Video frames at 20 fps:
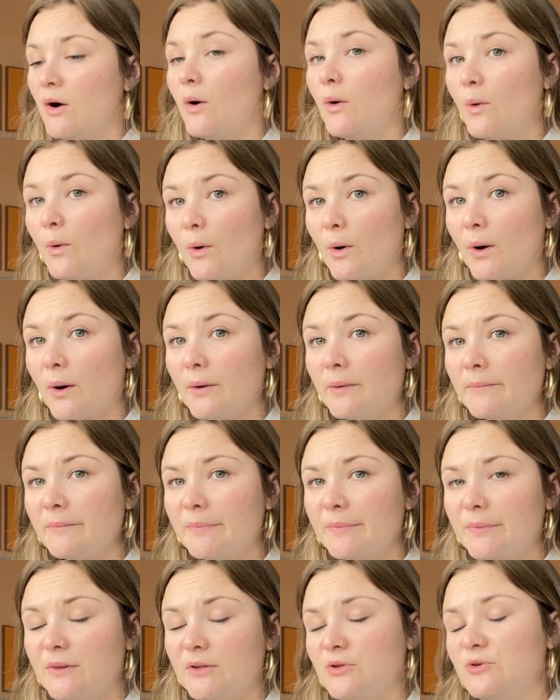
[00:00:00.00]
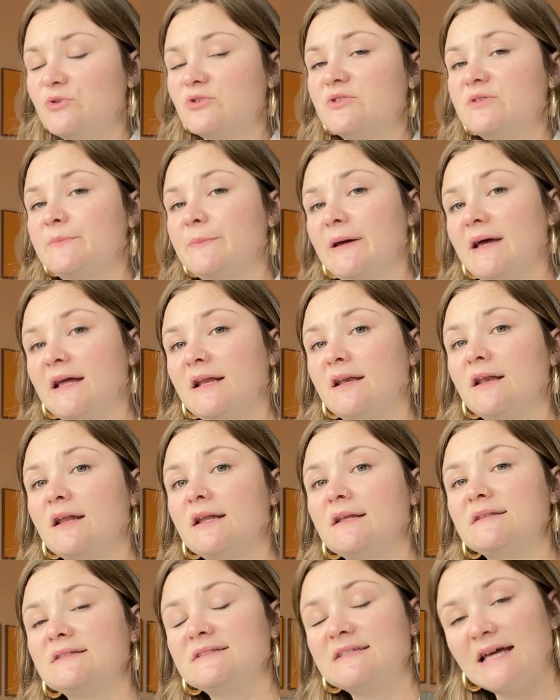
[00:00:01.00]
Or you spent
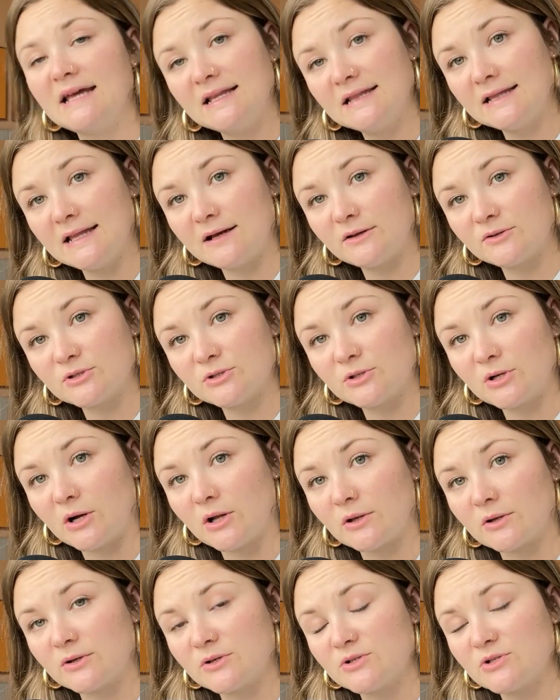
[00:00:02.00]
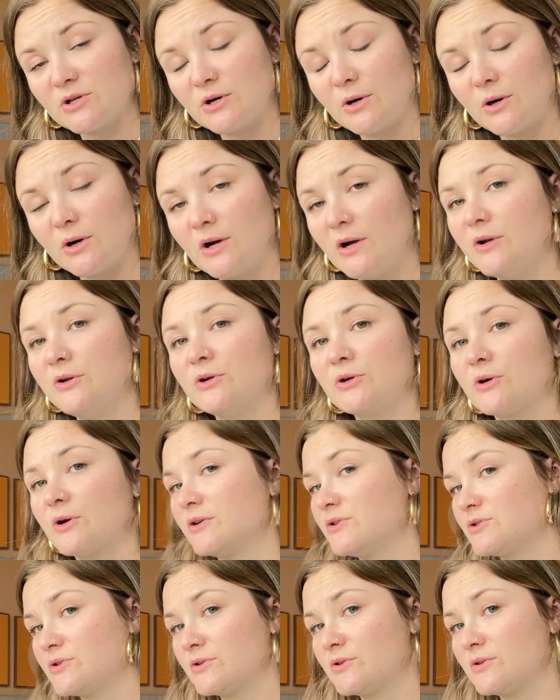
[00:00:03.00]
$10,000 on your
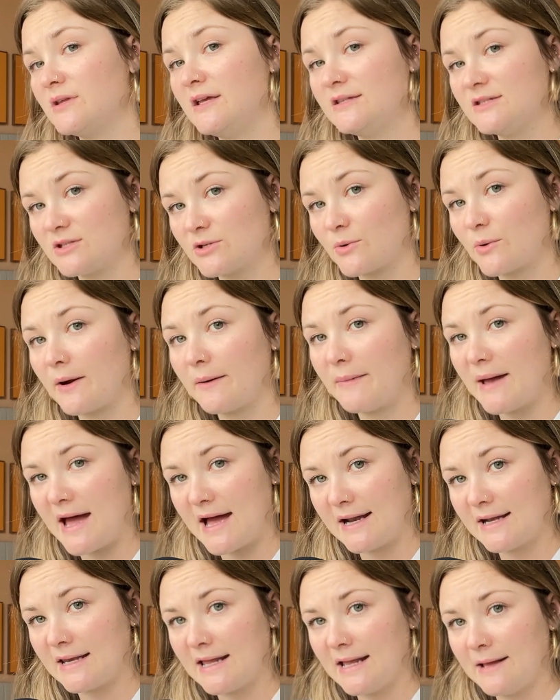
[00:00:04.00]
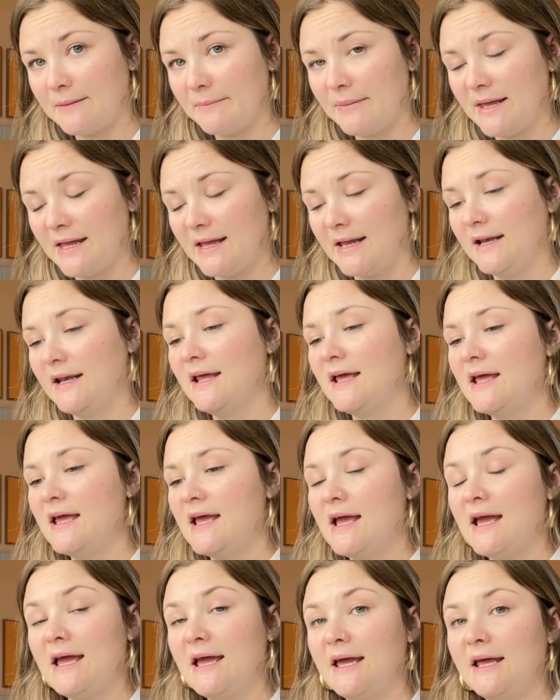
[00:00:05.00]
Instagram ad campaign,
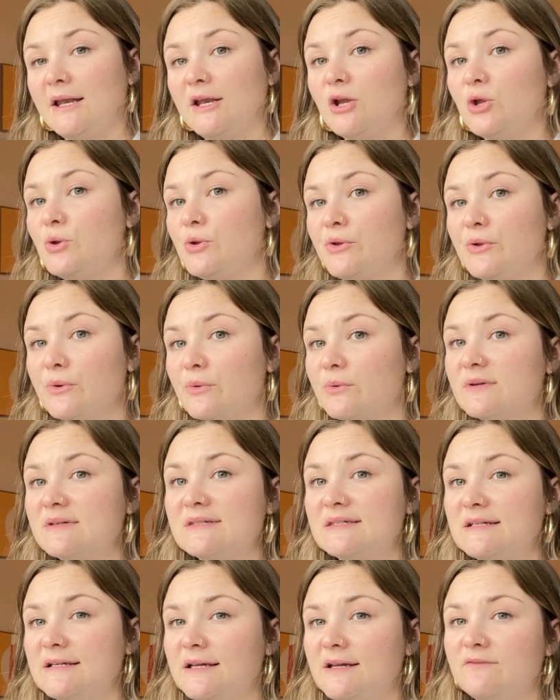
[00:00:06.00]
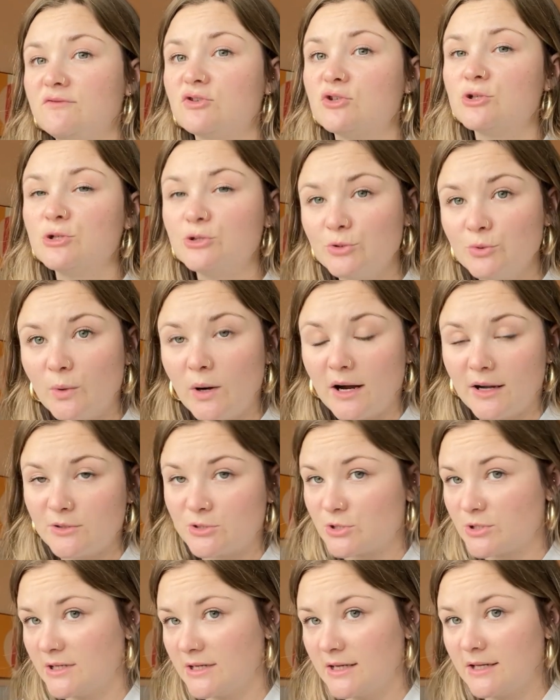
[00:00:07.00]
and you received
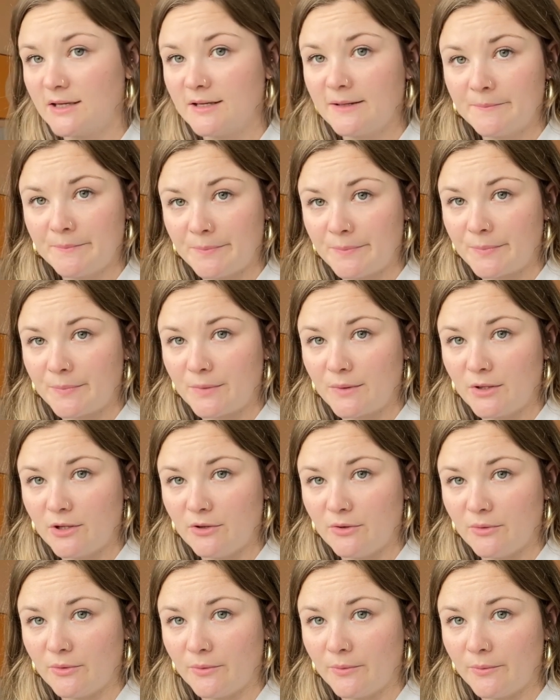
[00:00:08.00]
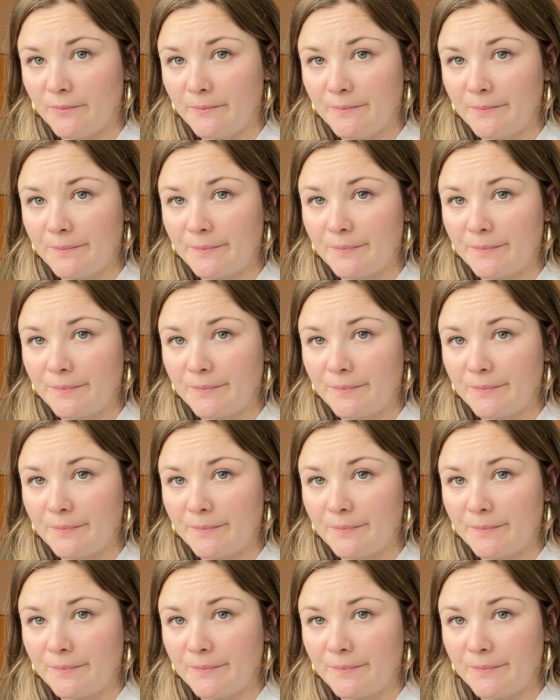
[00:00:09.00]
200 new